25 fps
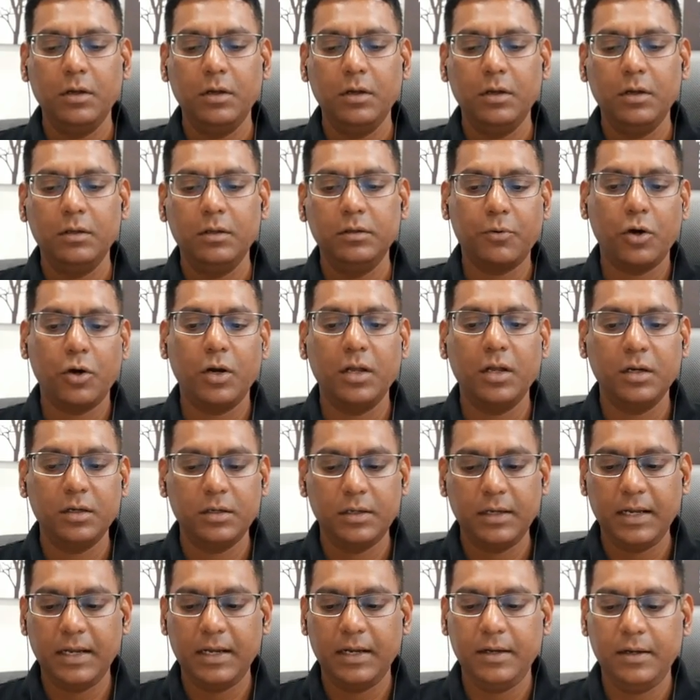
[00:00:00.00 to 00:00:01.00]
the product
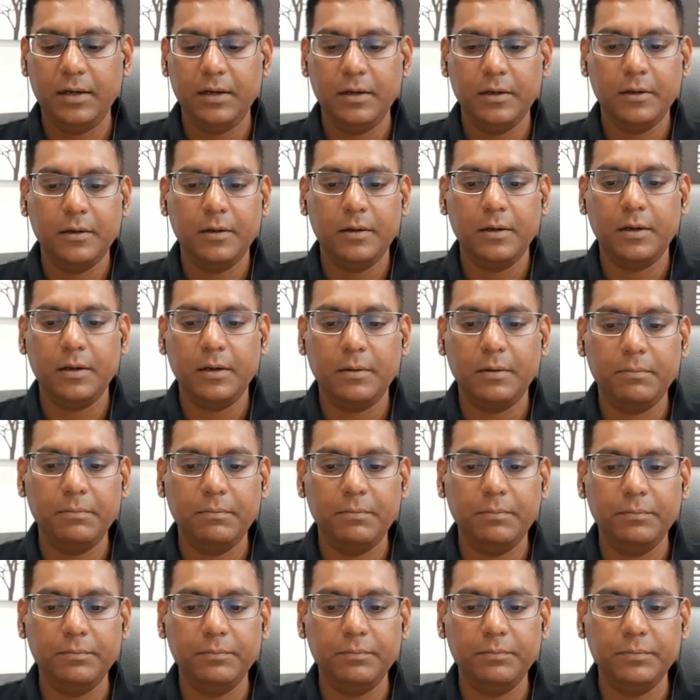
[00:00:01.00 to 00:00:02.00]
and
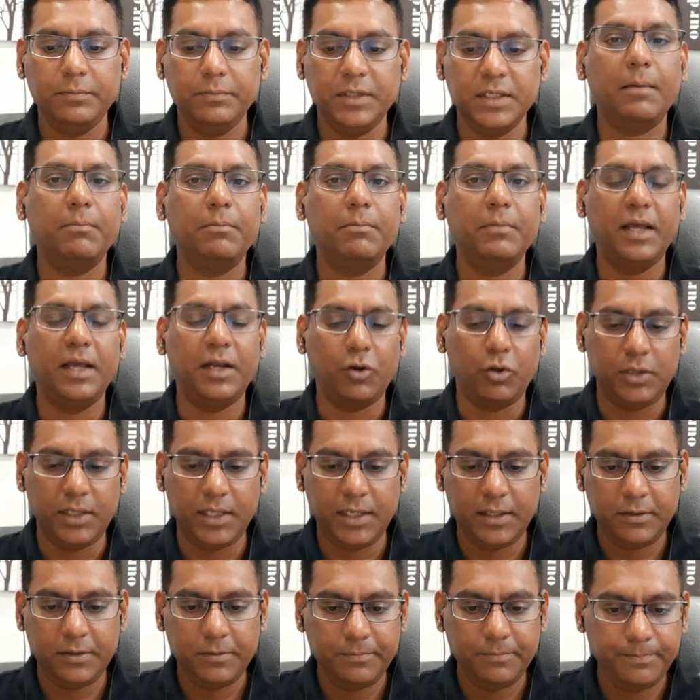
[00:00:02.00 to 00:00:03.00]
the sum and all
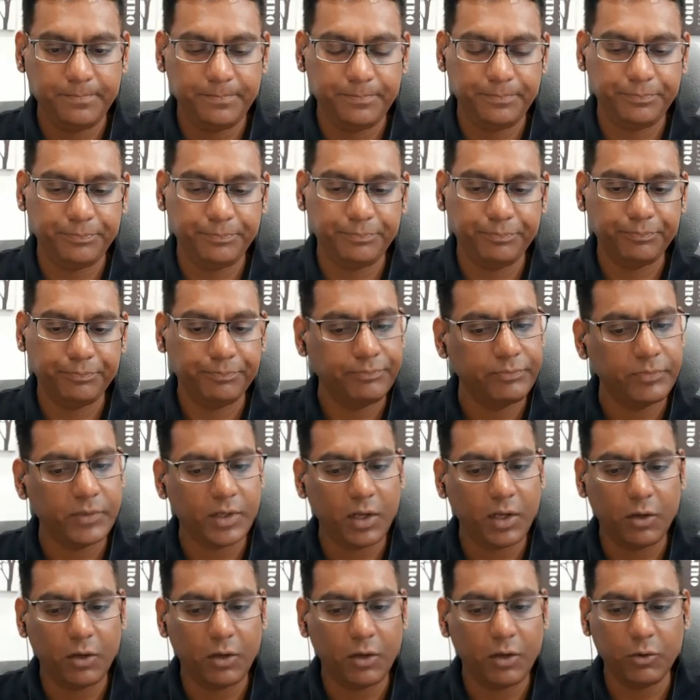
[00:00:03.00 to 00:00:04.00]

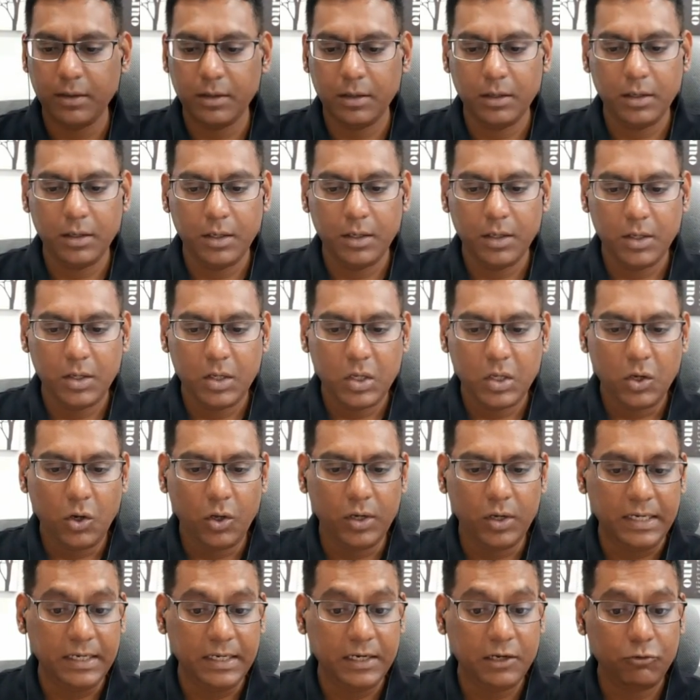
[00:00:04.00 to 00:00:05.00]
that. Okay, all
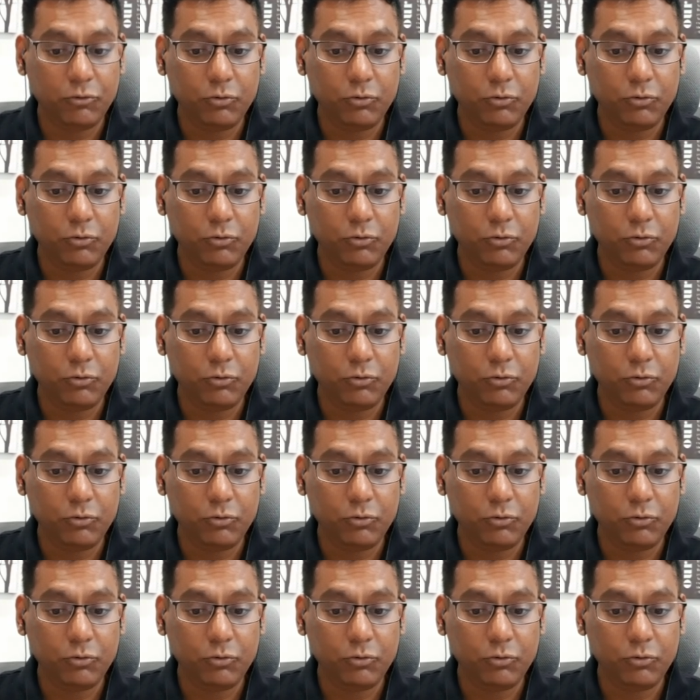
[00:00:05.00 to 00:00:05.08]
right. Now,